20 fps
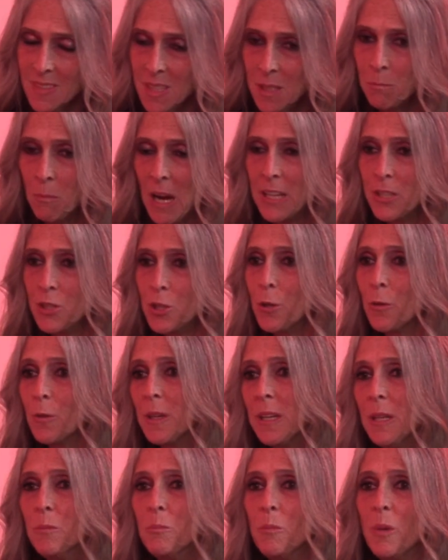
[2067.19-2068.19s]
Mind you,
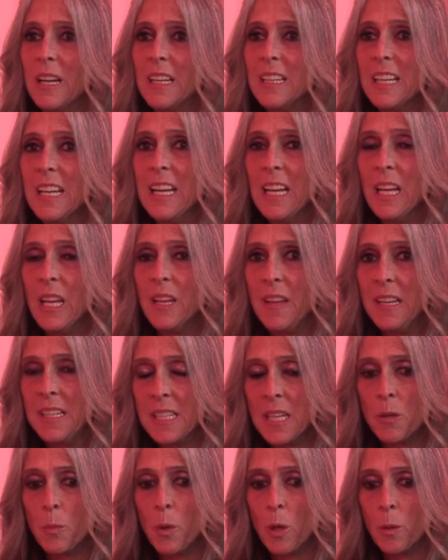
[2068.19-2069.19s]
but they
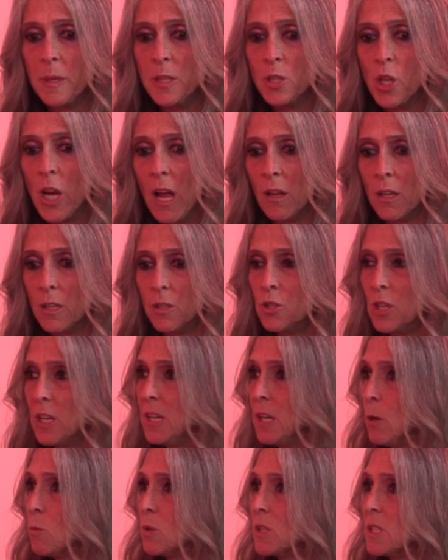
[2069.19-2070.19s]
did a burpee challenge,
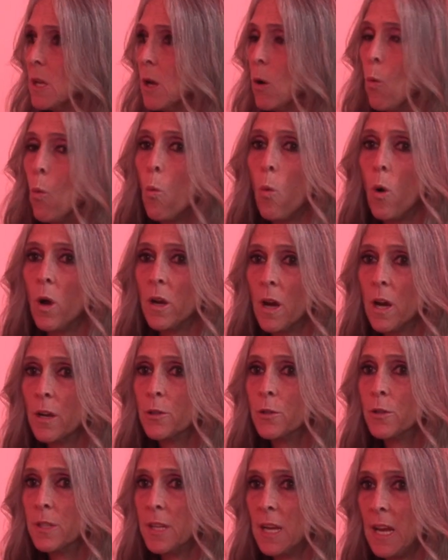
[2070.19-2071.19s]
and it was
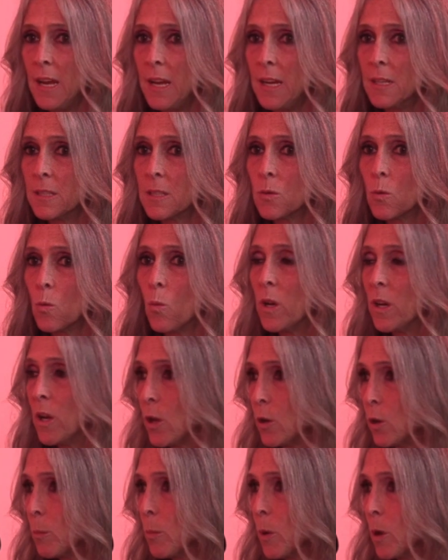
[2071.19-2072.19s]
100 days,
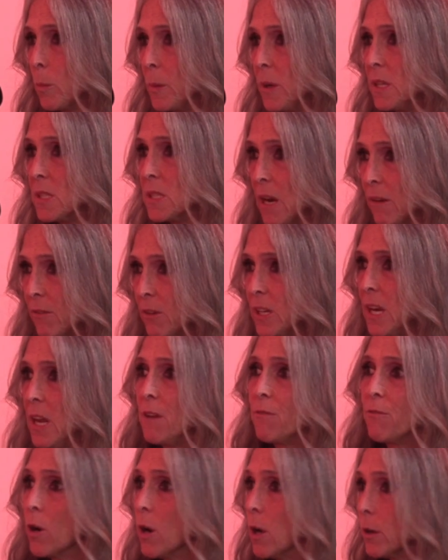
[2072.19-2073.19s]
100 burpees every day
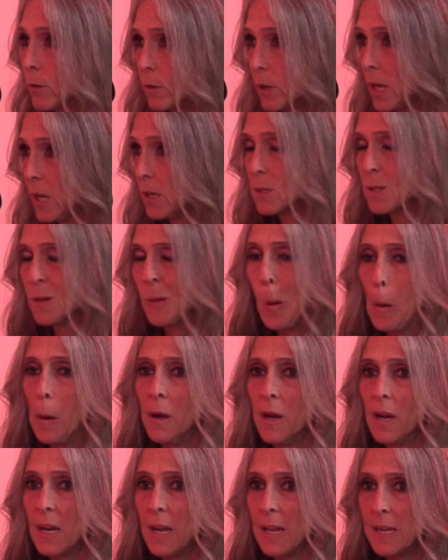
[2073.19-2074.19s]
for 100 days.
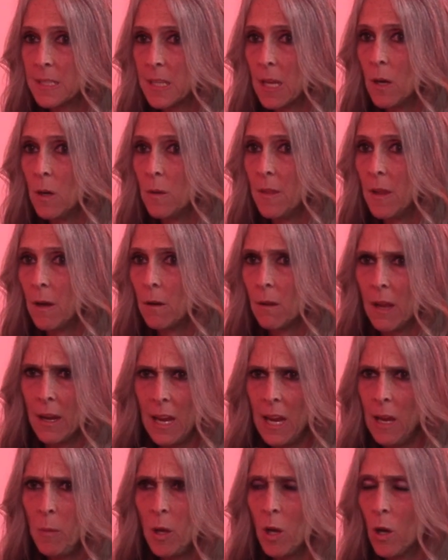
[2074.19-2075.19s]
And I said, they're like,
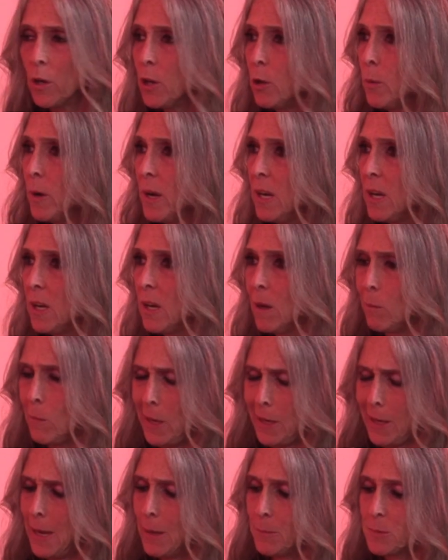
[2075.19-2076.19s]
Amy, are you in? And I'm
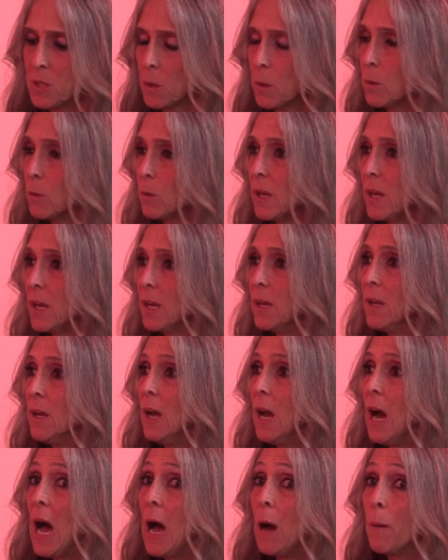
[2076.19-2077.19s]
like, absolutely.
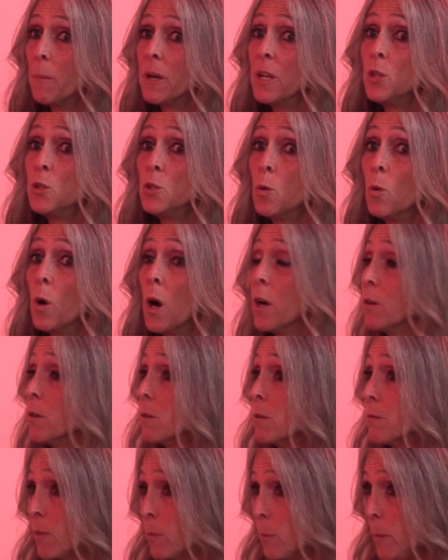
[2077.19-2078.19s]
I'm going to do
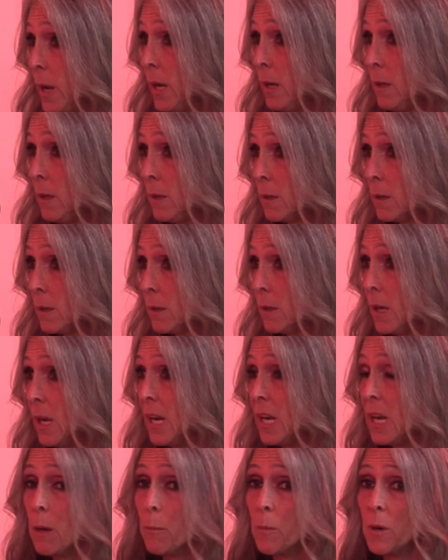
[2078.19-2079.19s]
100 for me,
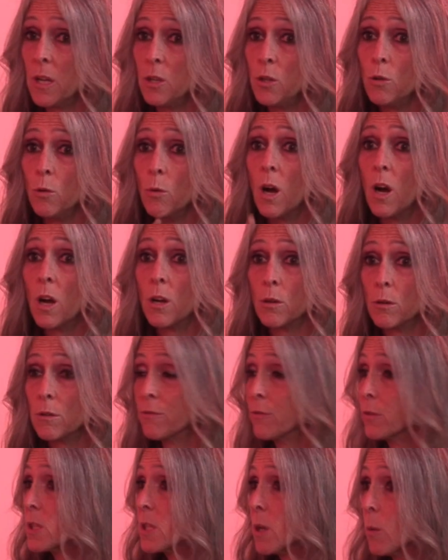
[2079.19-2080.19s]
and I'm going to do
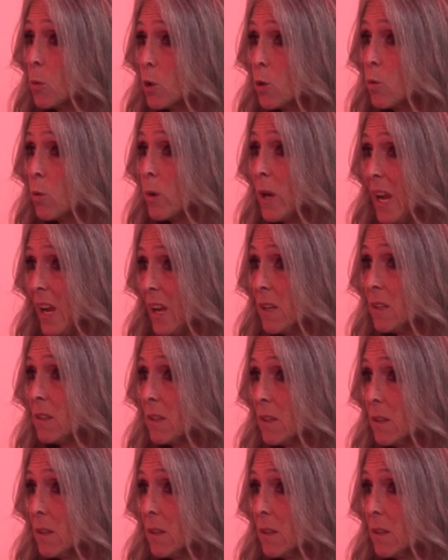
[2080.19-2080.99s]
100 for someone who can't.